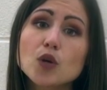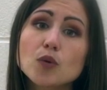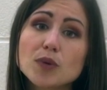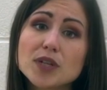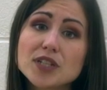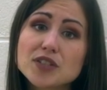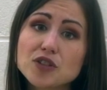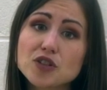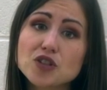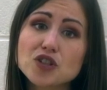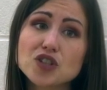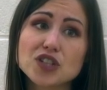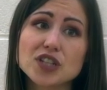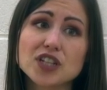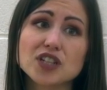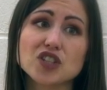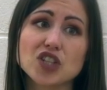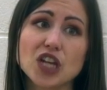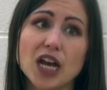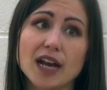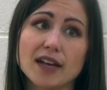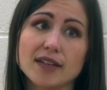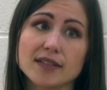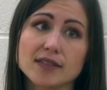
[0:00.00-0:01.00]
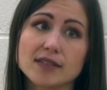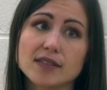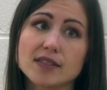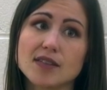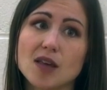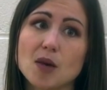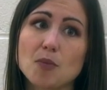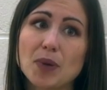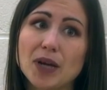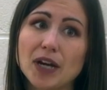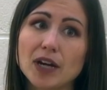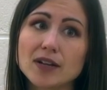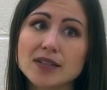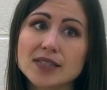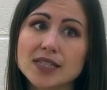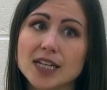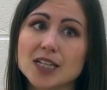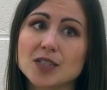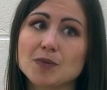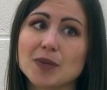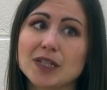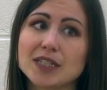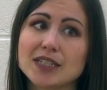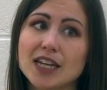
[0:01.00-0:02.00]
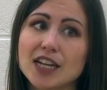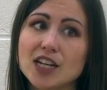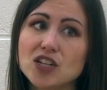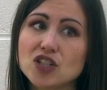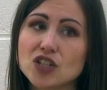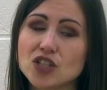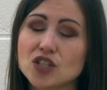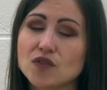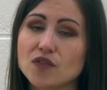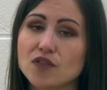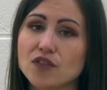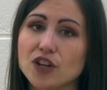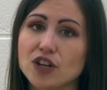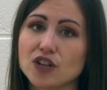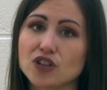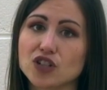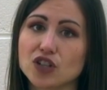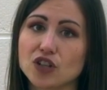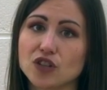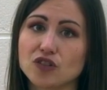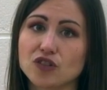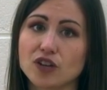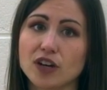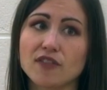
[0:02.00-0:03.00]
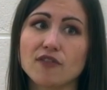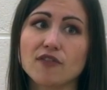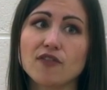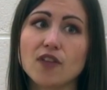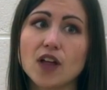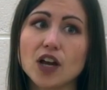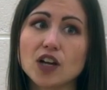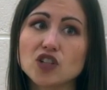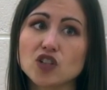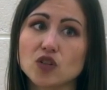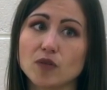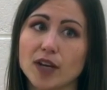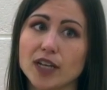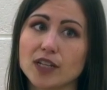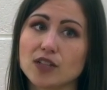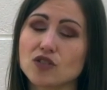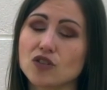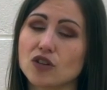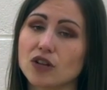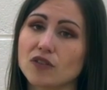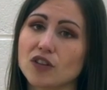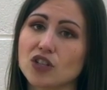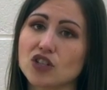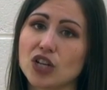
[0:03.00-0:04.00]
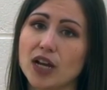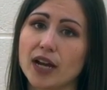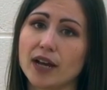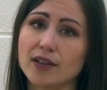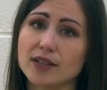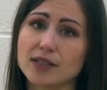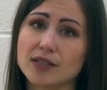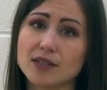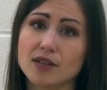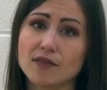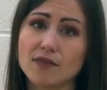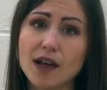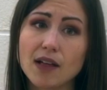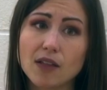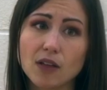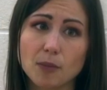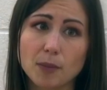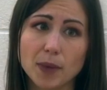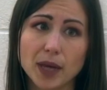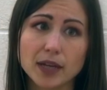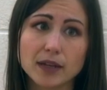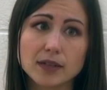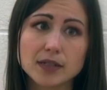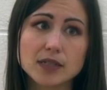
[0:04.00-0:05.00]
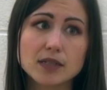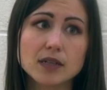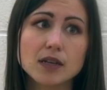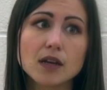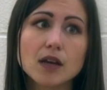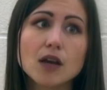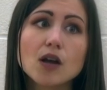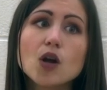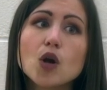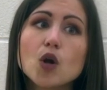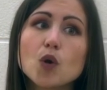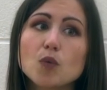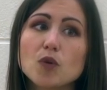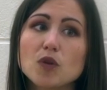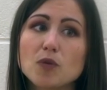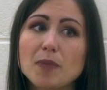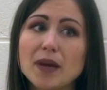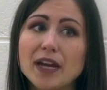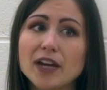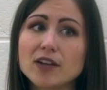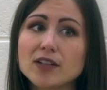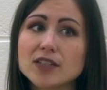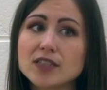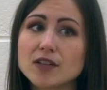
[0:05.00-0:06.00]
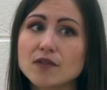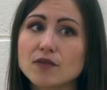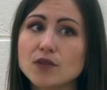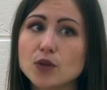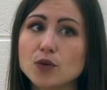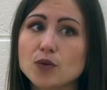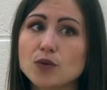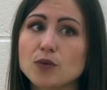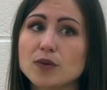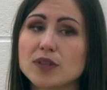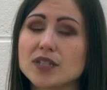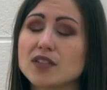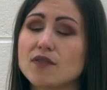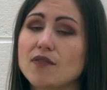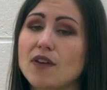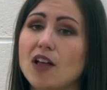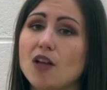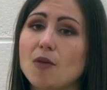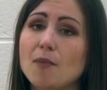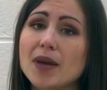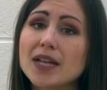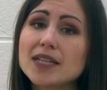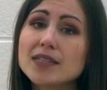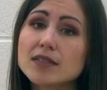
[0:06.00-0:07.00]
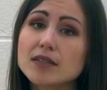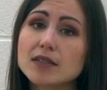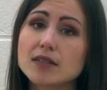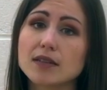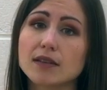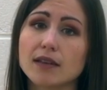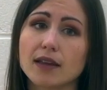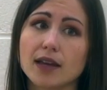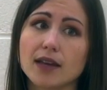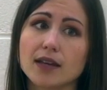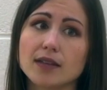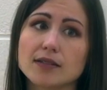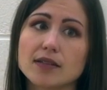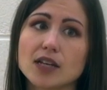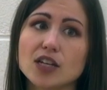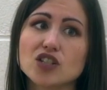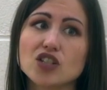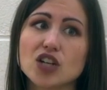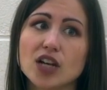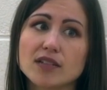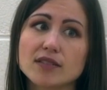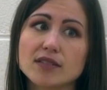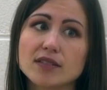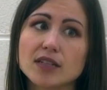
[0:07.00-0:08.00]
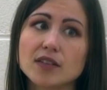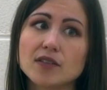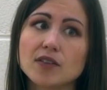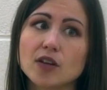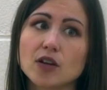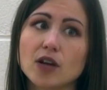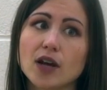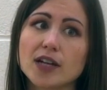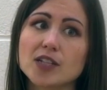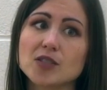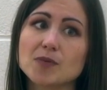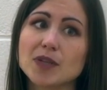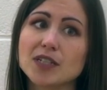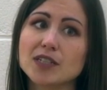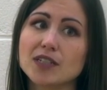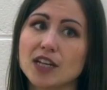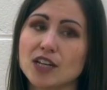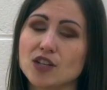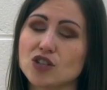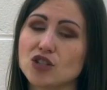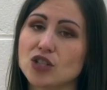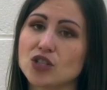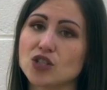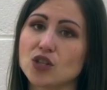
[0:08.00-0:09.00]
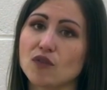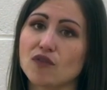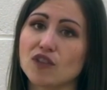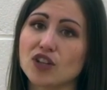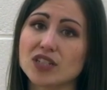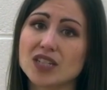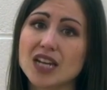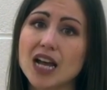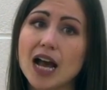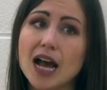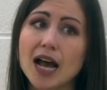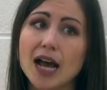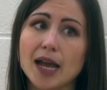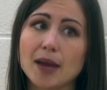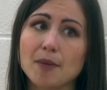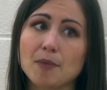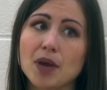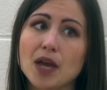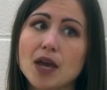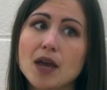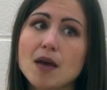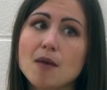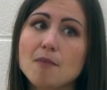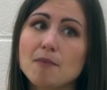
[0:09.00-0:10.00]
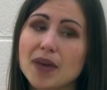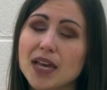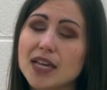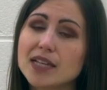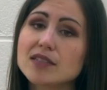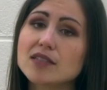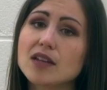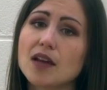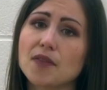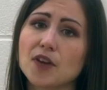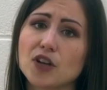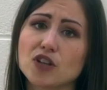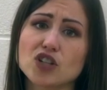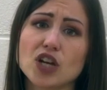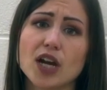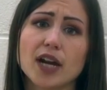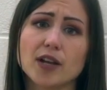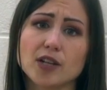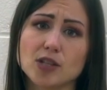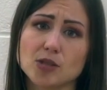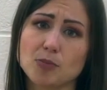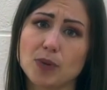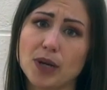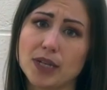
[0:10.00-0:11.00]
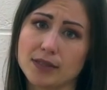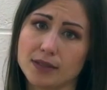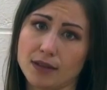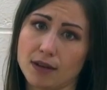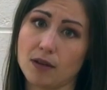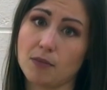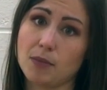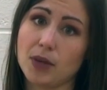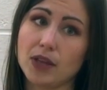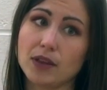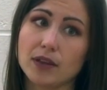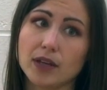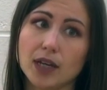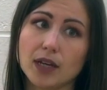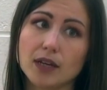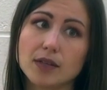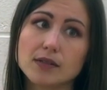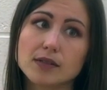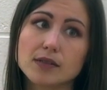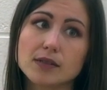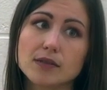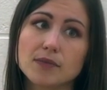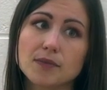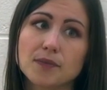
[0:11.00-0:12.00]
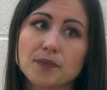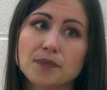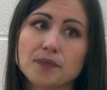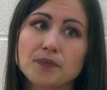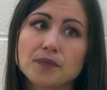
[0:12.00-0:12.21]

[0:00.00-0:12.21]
Research suggests that parents' expectations for their children fluctuates during the child's development, with parents of youth with developmental delays adjusting their expectations over time based on their child's present abilities.